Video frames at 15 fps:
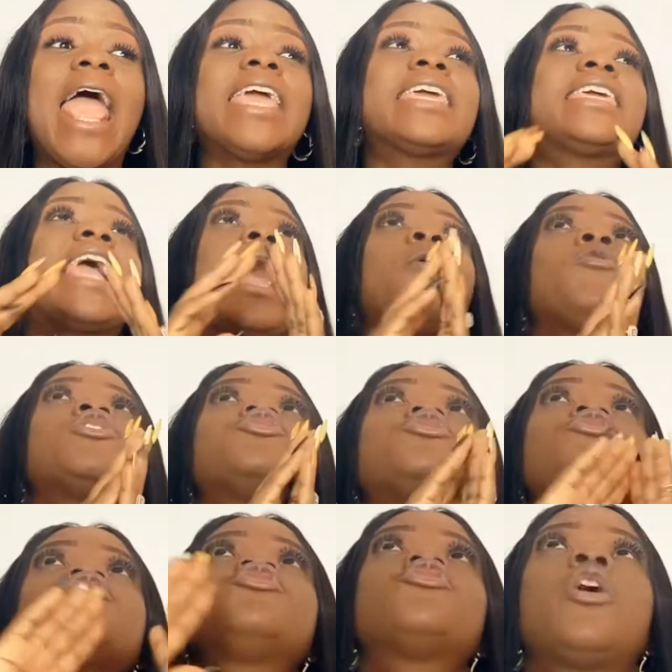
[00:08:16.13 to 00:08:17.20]
I was
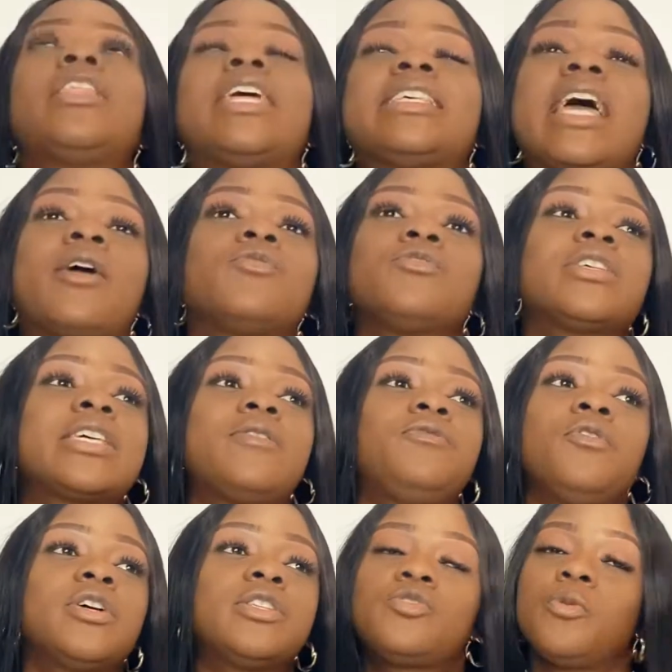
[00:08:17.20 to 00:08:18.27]
so sure that I could not
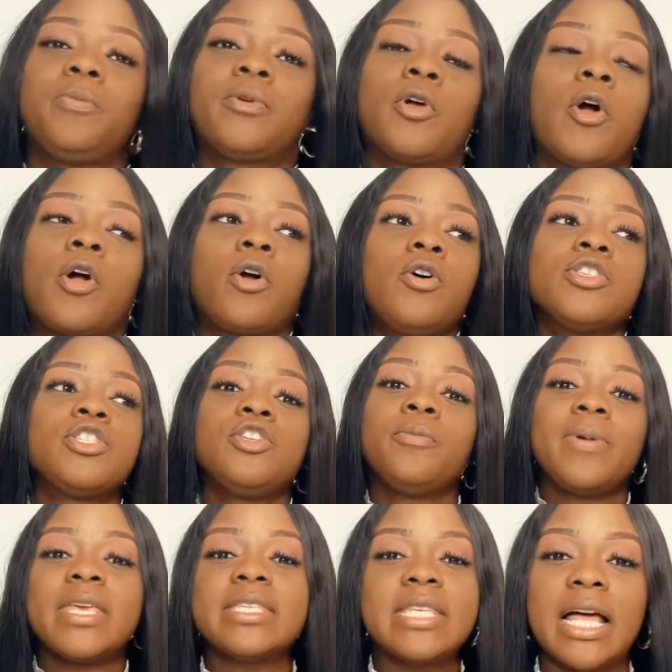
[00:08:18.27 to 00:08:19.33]
afford to continue
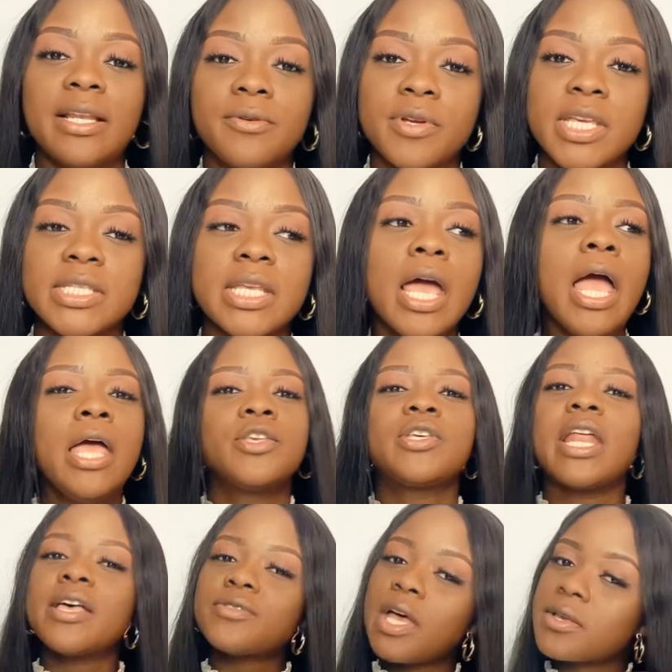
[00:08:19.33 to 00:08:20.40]
paying salaries. So
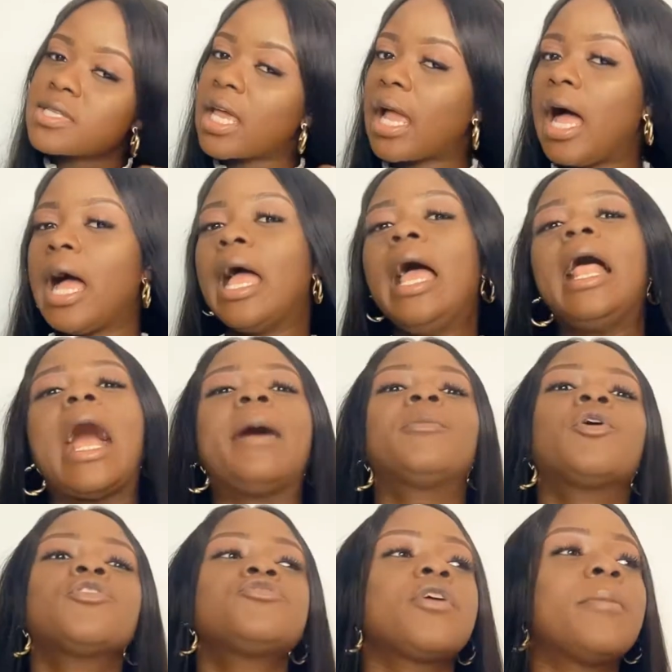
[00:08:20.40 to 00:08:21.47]
that's why I was like, I'm
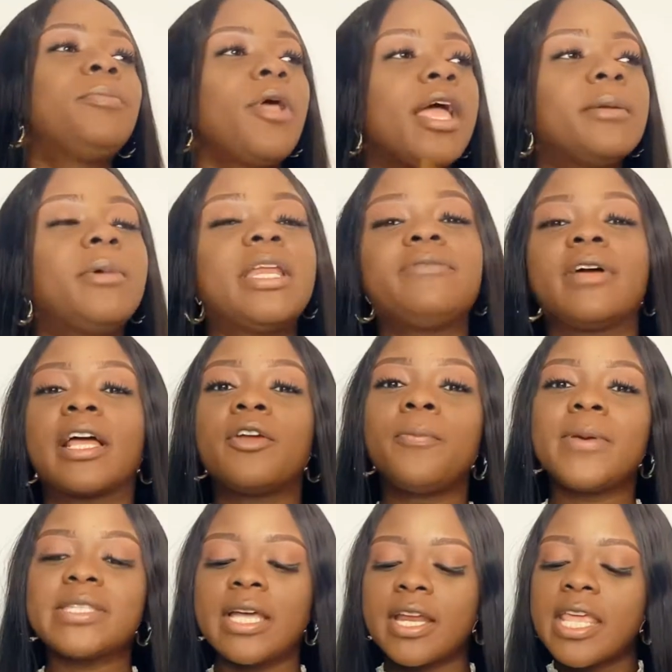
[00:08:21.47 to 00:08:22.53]
not going to employ anybody if I cannot
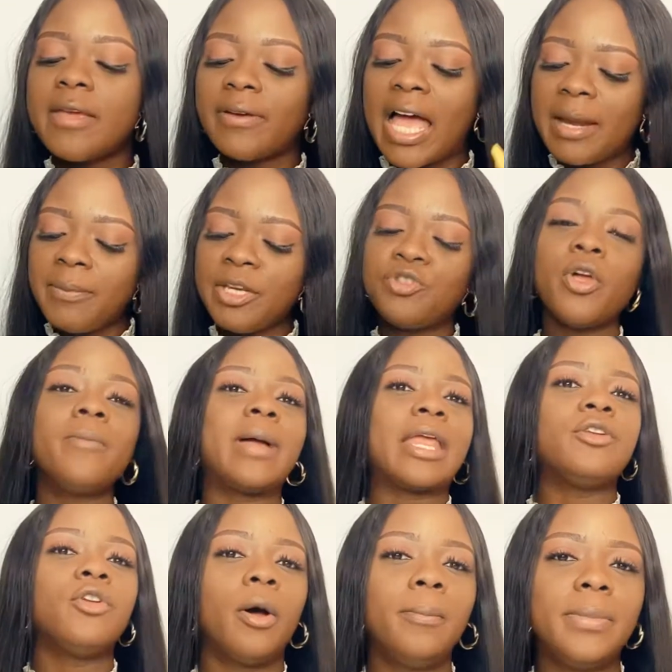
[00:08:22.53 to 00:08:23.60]
pay salary. If I had been doing my
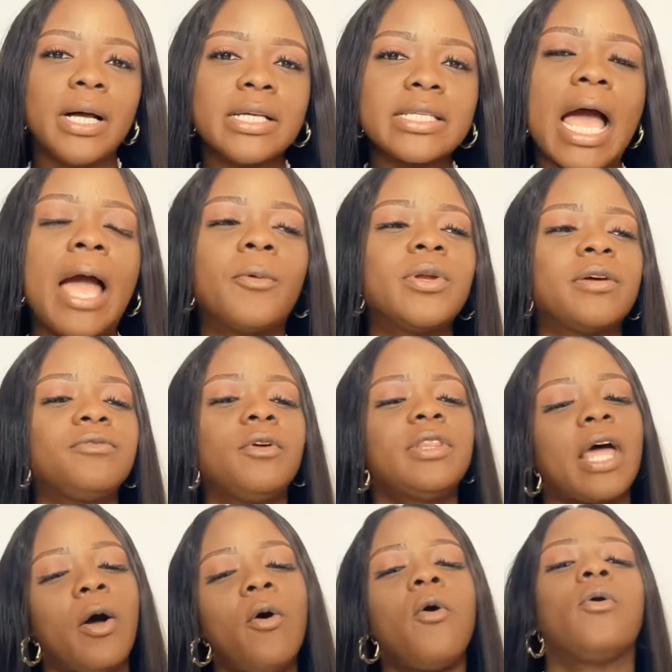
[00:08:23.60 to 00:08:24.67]
numbers, I would have known
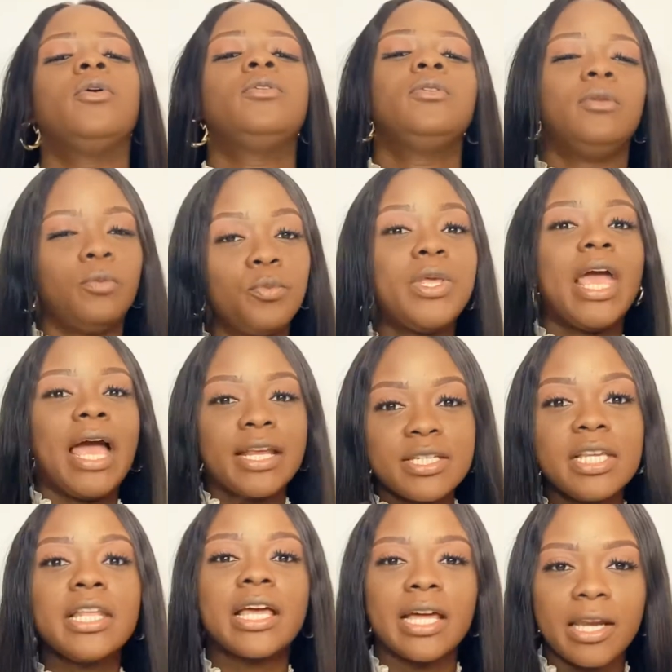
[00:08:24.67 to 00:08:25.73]
that, oh, we
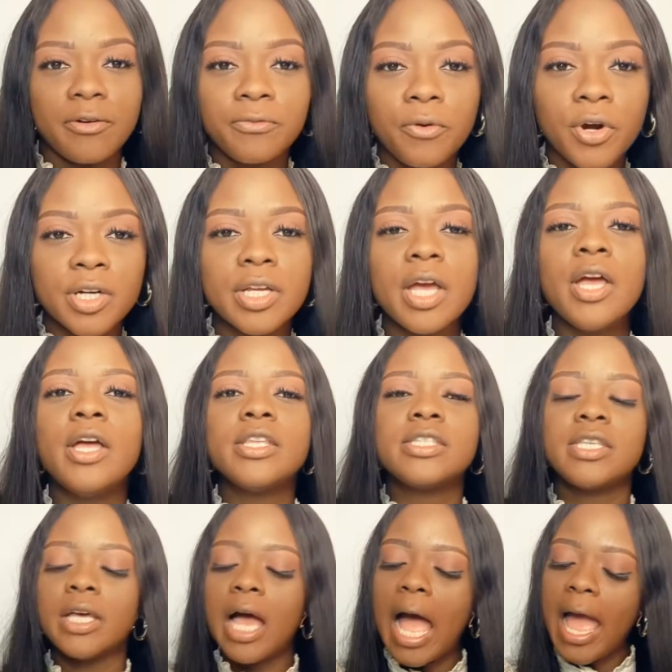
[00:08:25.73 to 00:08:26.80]
actually can afford
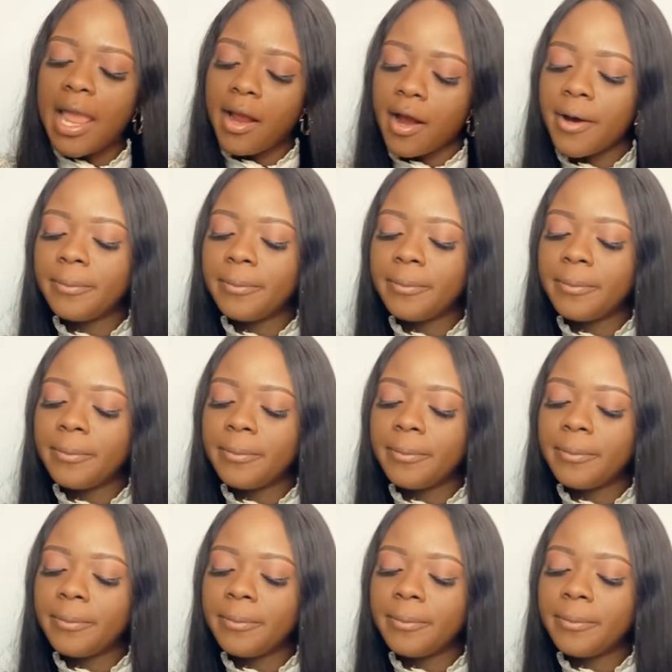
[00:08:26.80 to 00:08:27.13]
to hire.